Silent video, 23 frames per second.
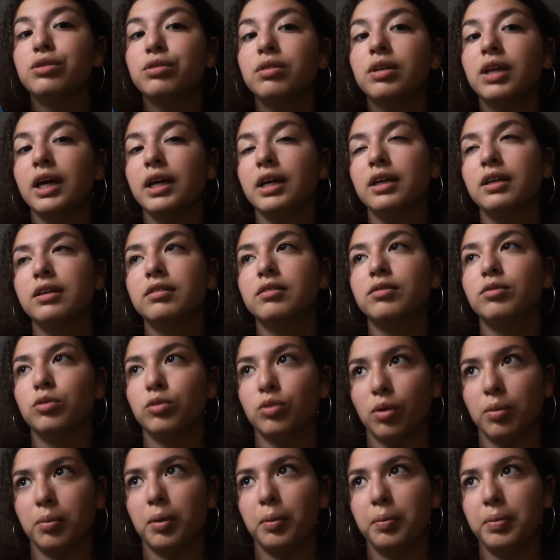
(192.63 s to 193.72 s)
like
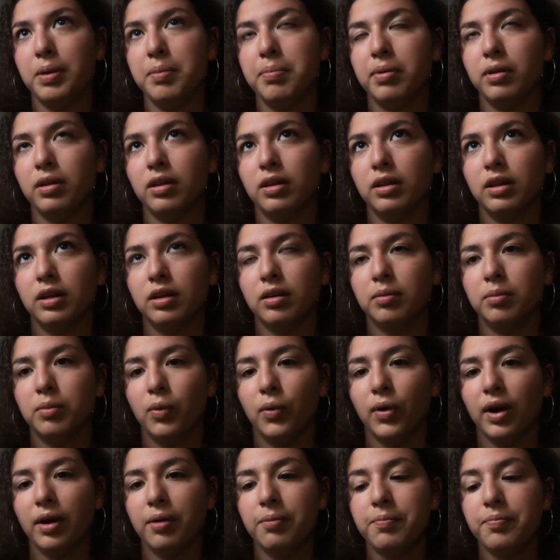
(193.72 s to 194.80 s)
Normal People a little
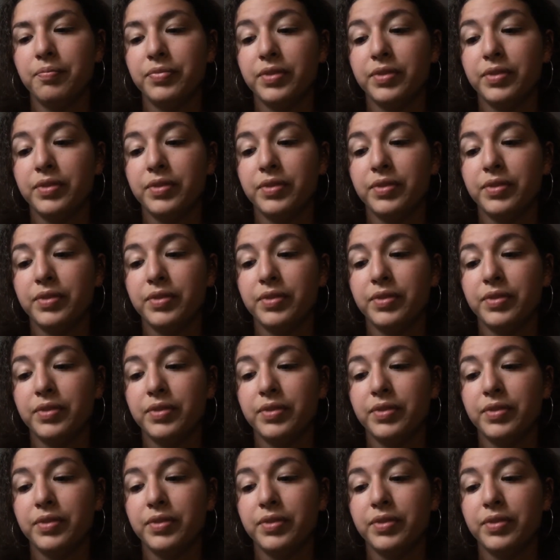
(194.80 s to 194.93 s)
more.